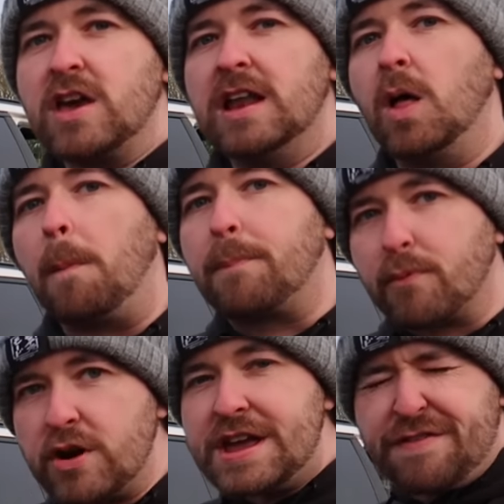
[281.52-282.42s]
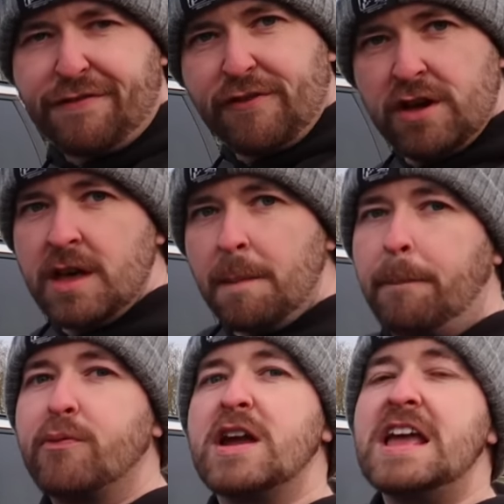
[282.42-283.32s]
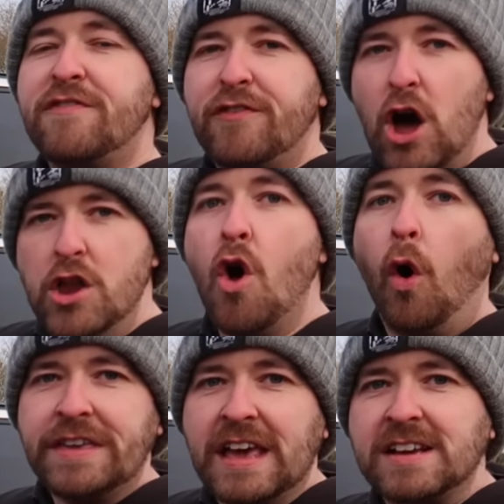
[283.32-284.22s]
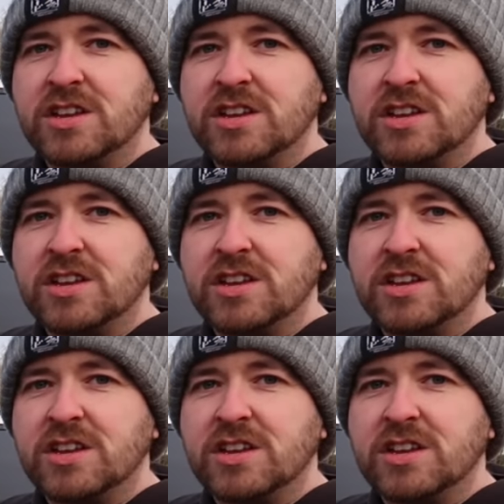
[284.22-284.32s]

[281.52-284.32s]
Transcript: you a little brief annoying